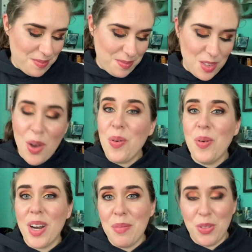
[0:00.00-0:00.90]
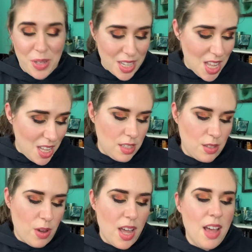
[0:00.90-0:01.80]
know what I'm doing.
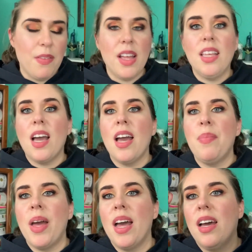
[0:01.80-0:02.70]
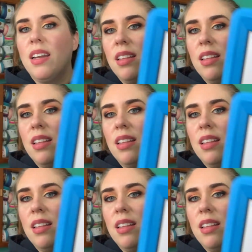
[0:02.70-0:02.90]
So I have on the iPad,